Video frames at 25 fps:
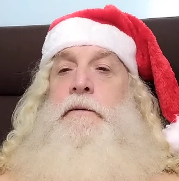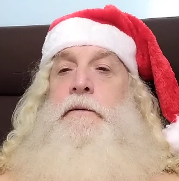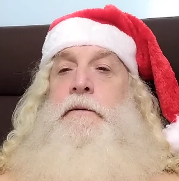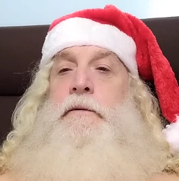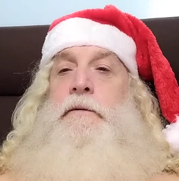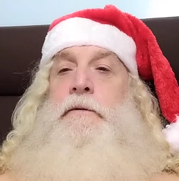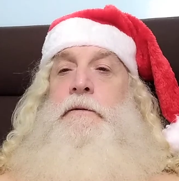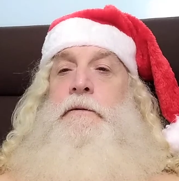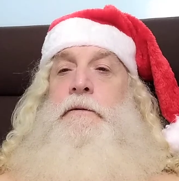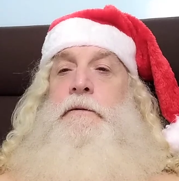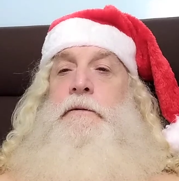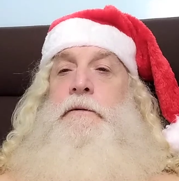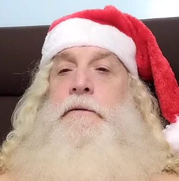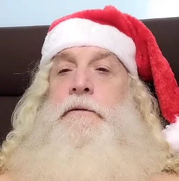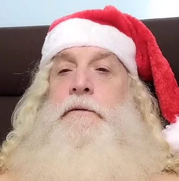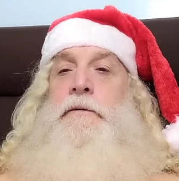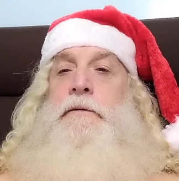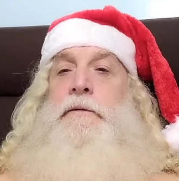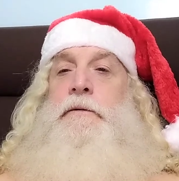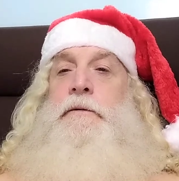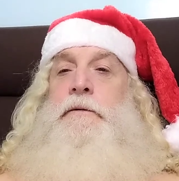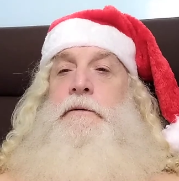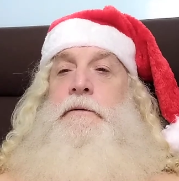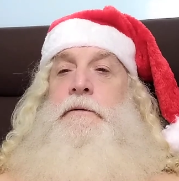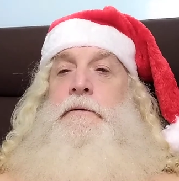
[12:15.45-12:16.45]

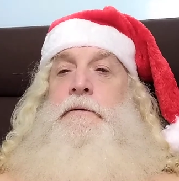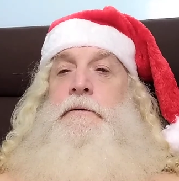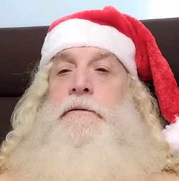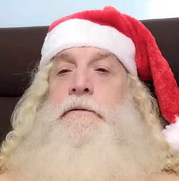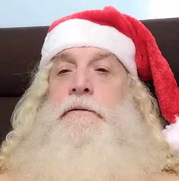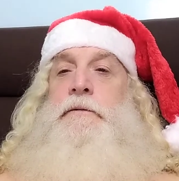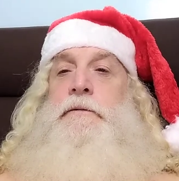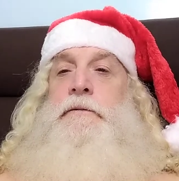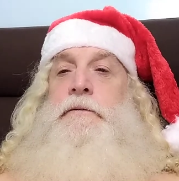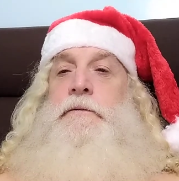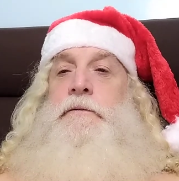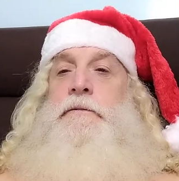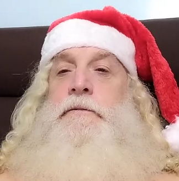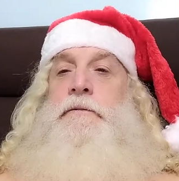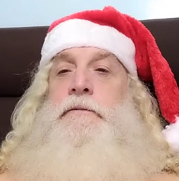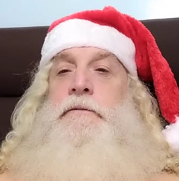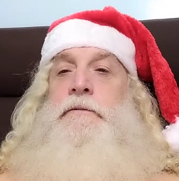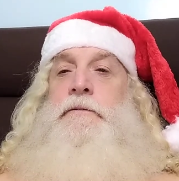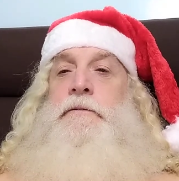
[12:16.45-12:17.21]
No one is speaking in this clip.